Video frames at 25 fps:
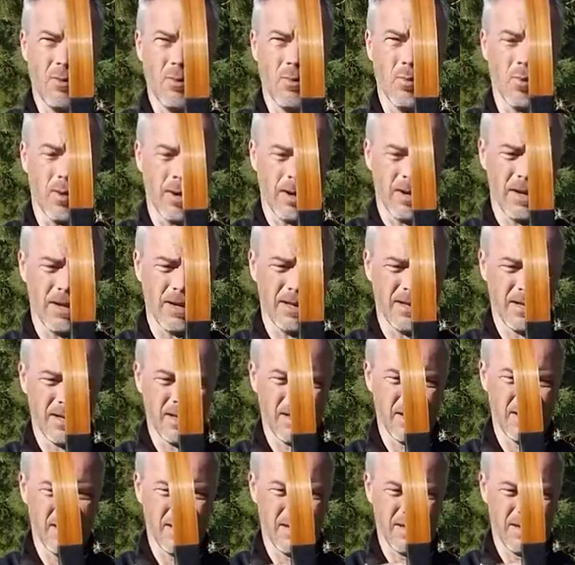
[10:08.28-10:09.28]
wide
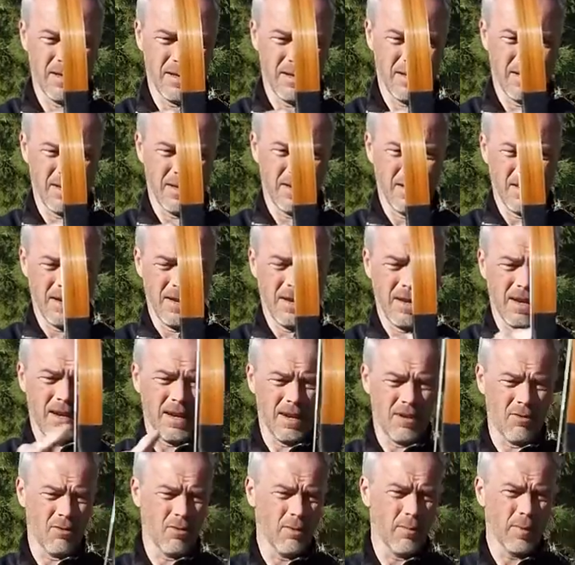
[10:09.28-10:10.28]

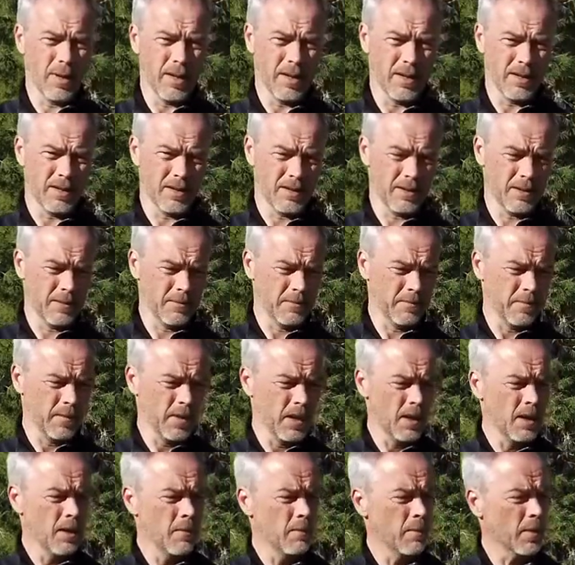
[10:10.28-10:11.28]
arrow pass.
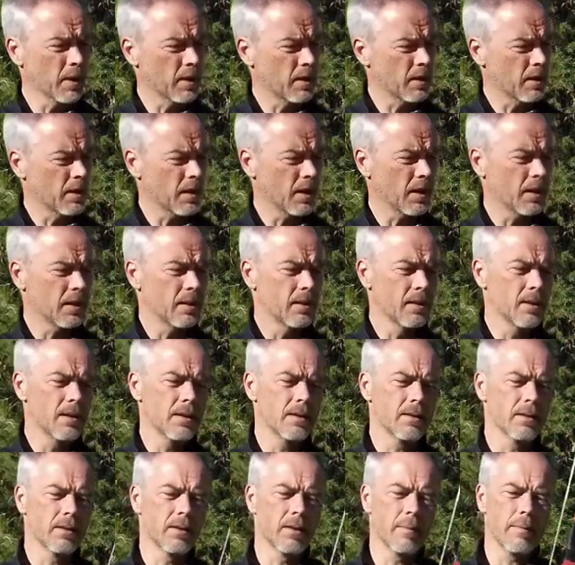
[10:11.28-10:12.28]
But the handle
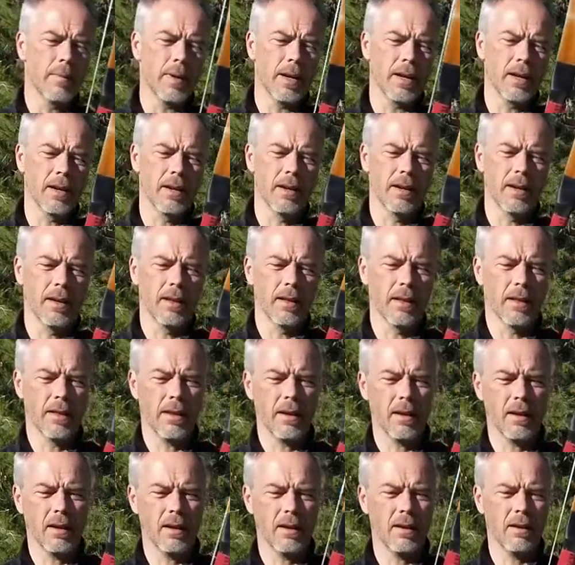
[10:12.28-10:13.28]
is on the back a little
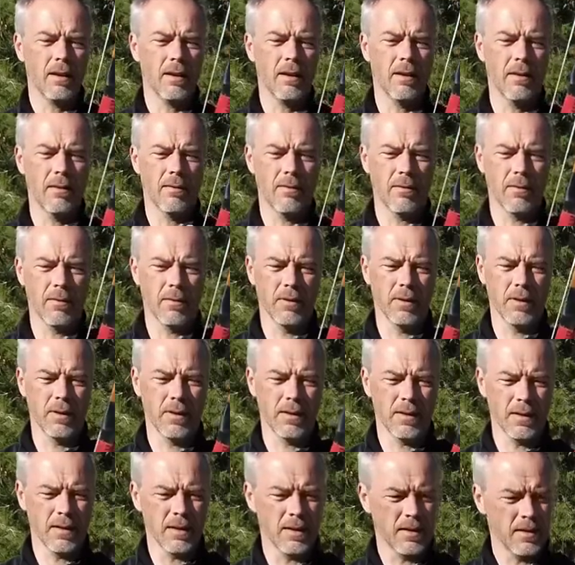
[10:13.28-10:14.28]
thicker, and the front
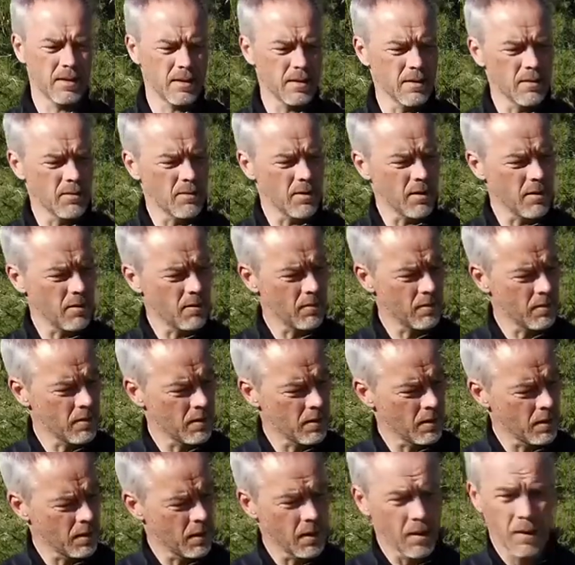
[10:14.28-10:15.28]
is nice and round,
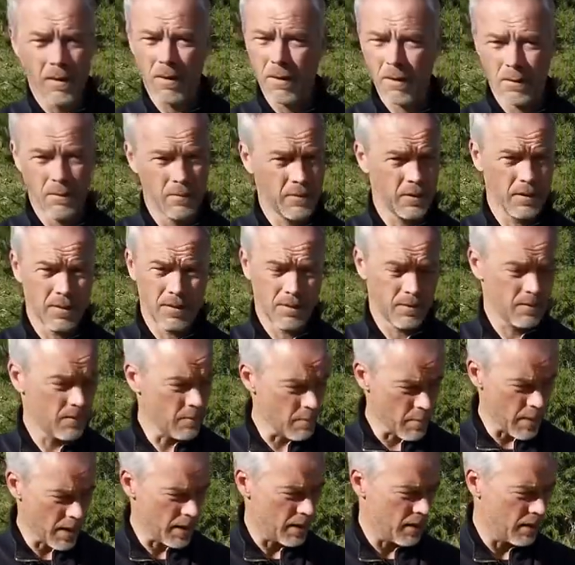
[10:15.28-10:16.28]
fits
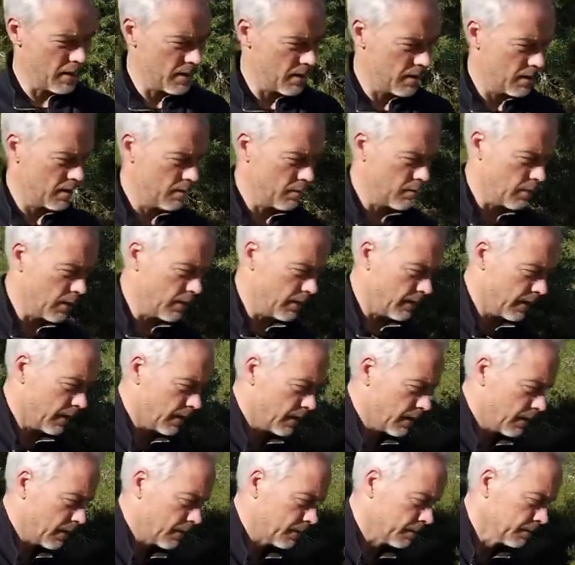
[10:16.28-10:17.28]
my hand perfect.